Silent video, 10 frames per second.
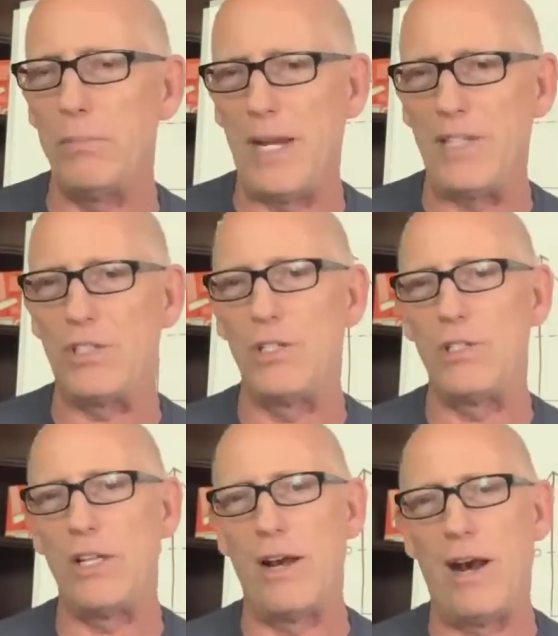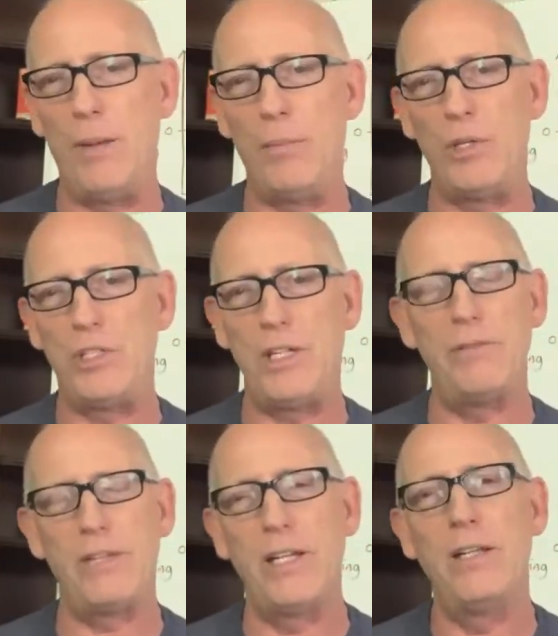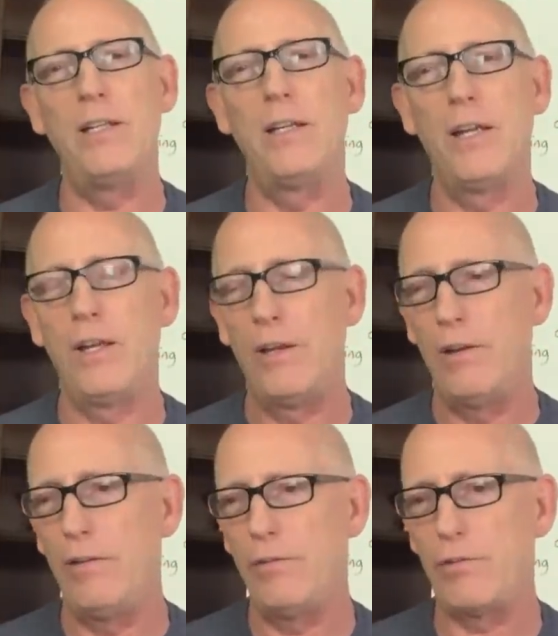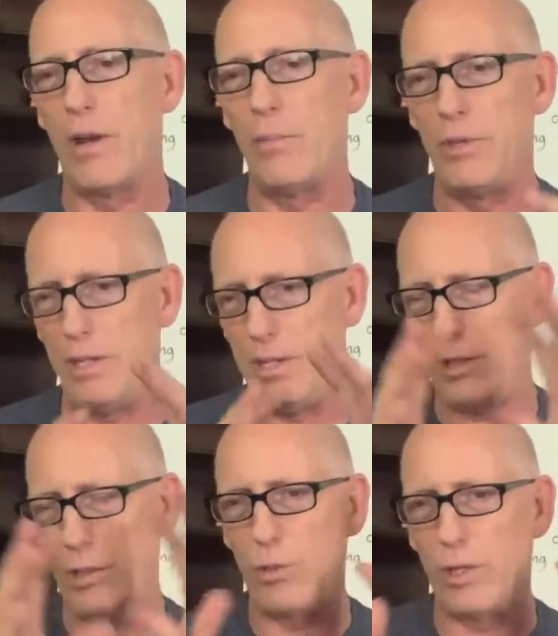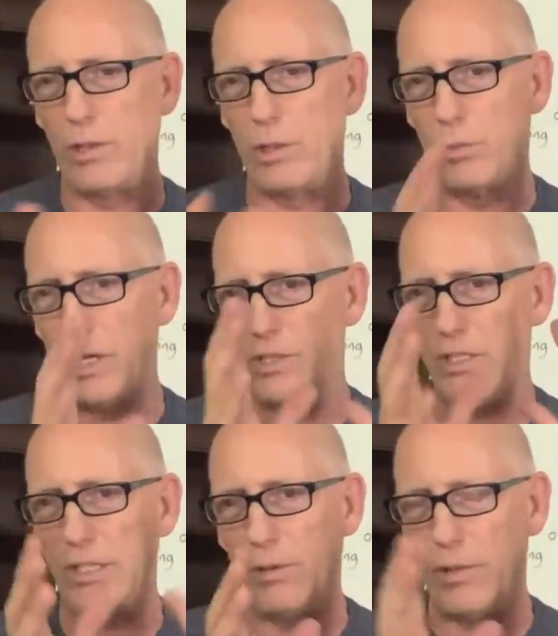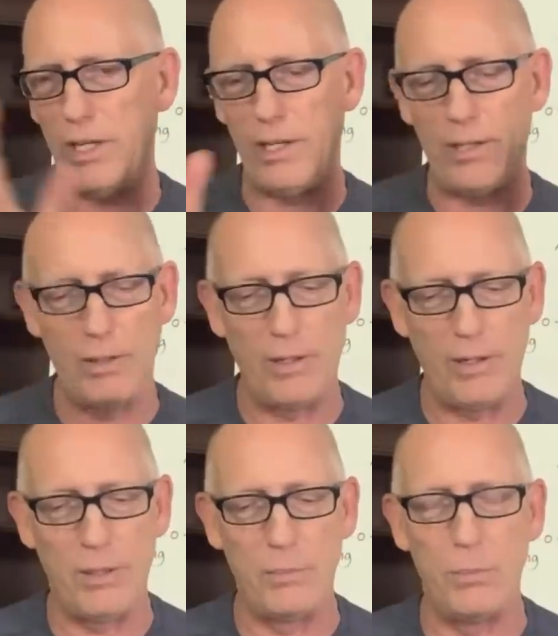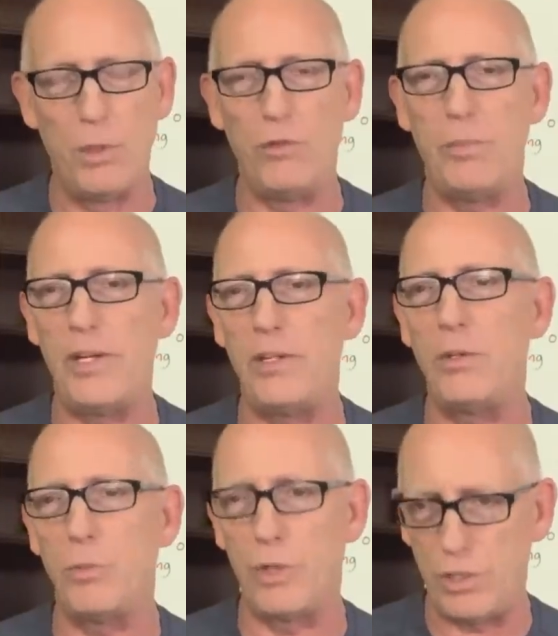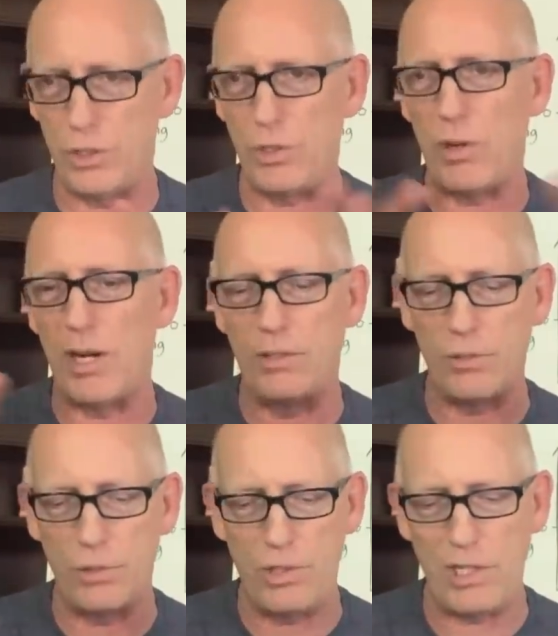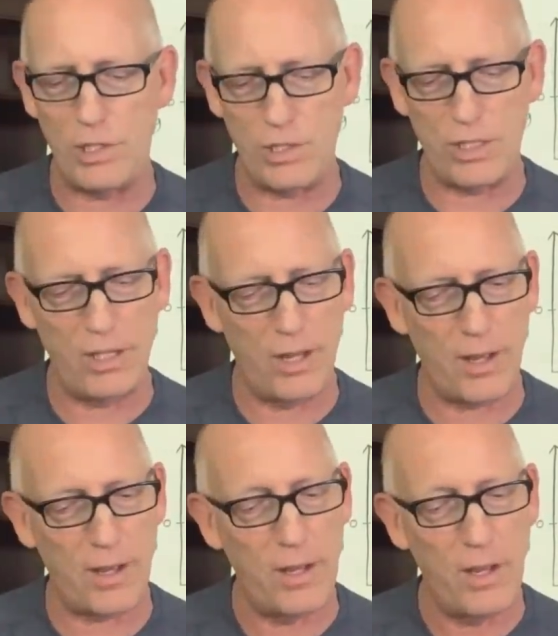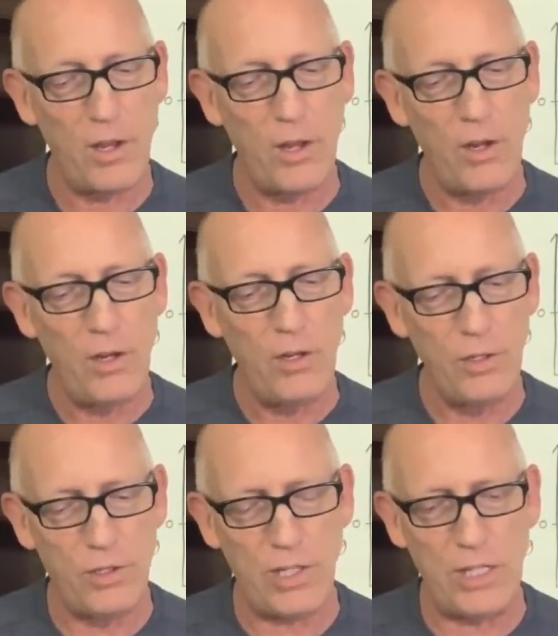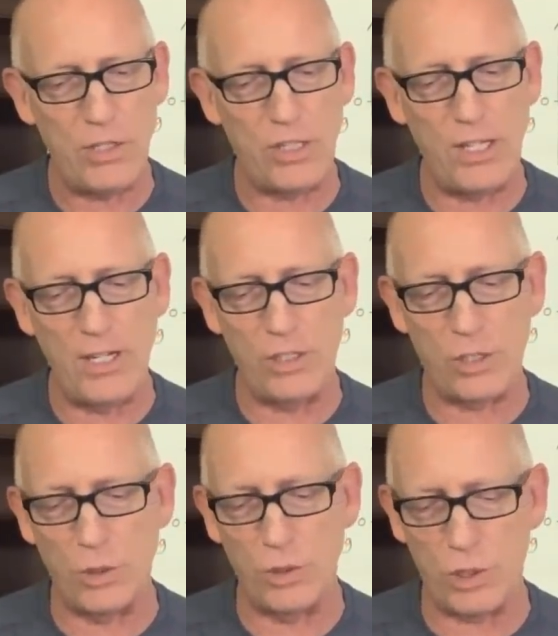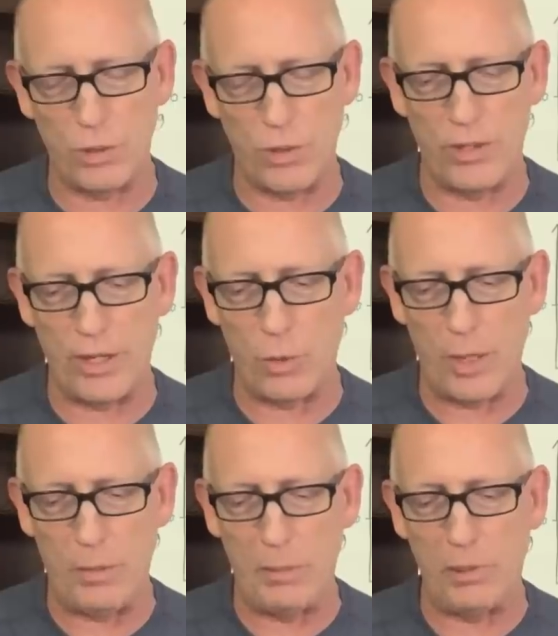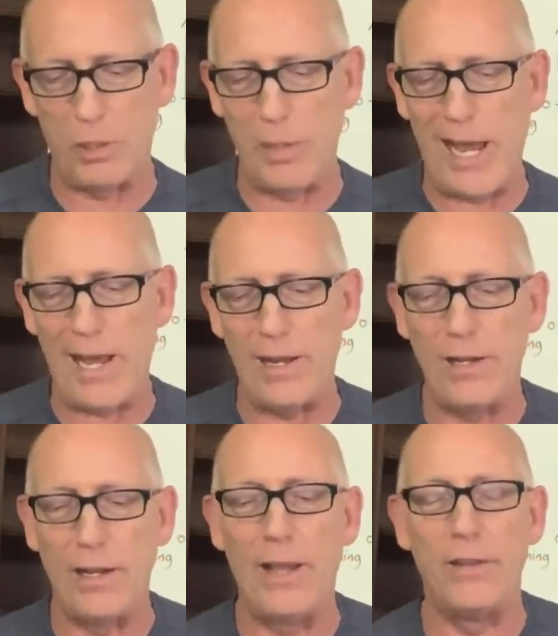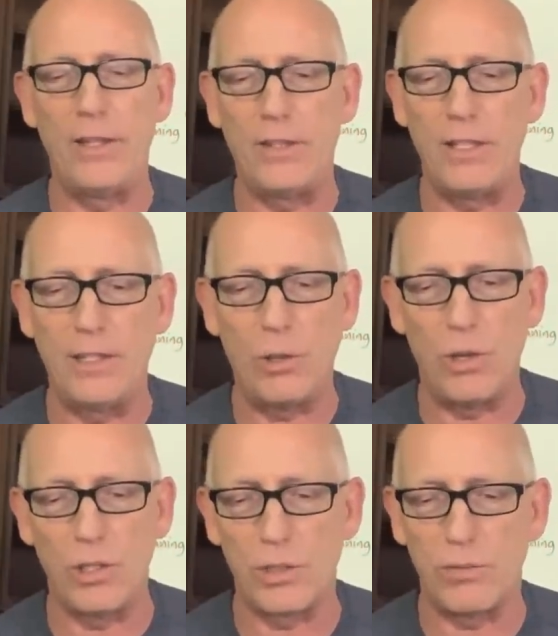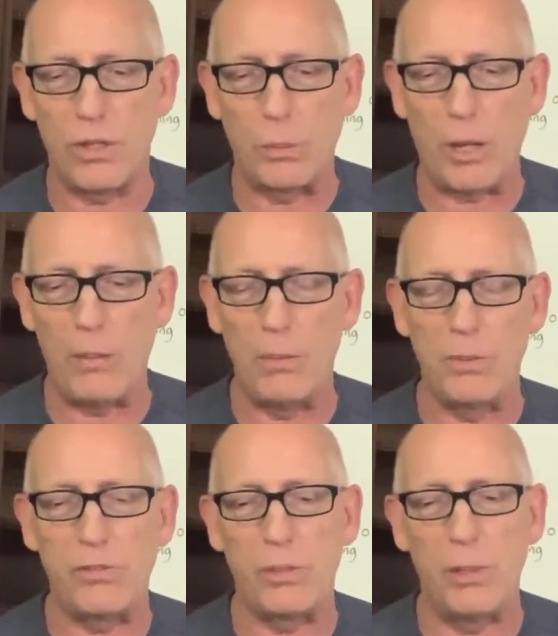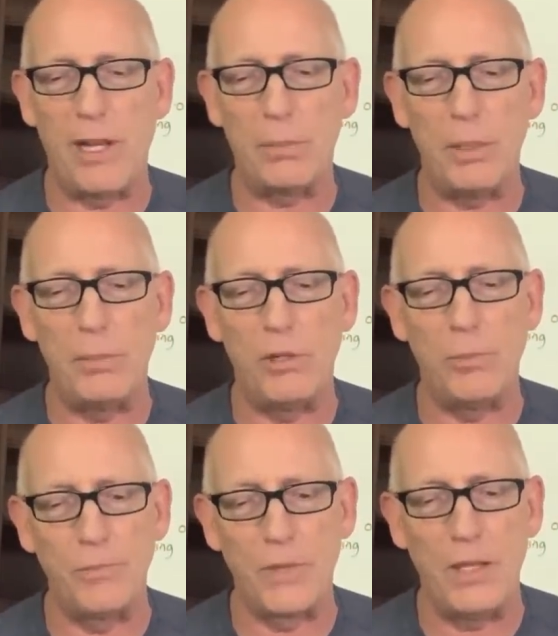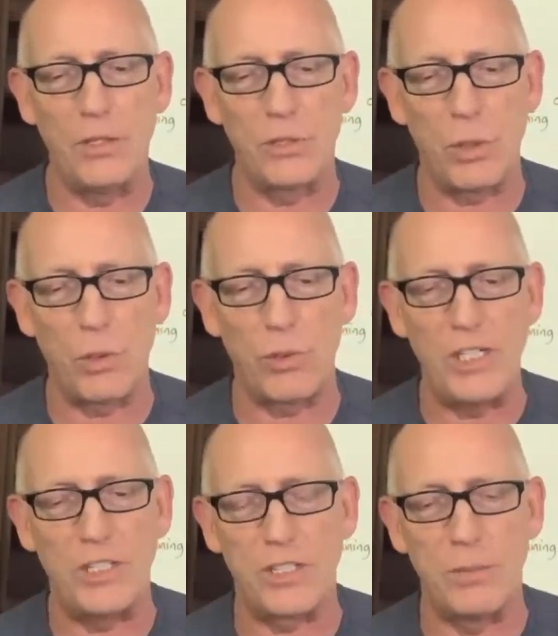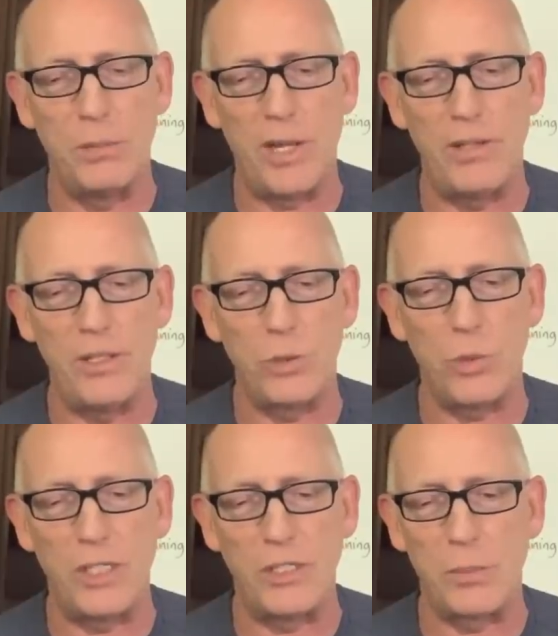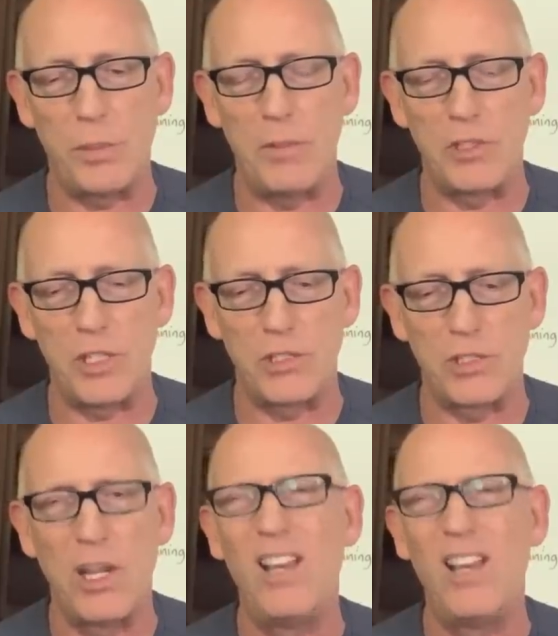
message that I'm receiving from the critical race theory movement, which is trying to teach uh, teach the school children that white people are bad and that the cause of all problems for black people is racism by these white supremacists.